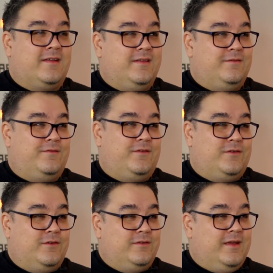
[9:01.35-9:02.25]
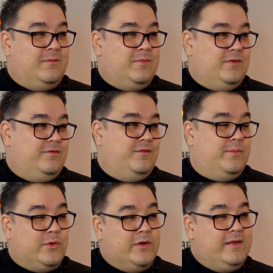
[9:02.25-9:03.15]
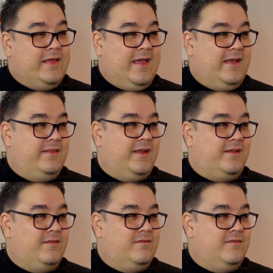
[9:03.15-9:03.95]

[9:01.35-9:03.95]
that for like Beautiful Boy, they had like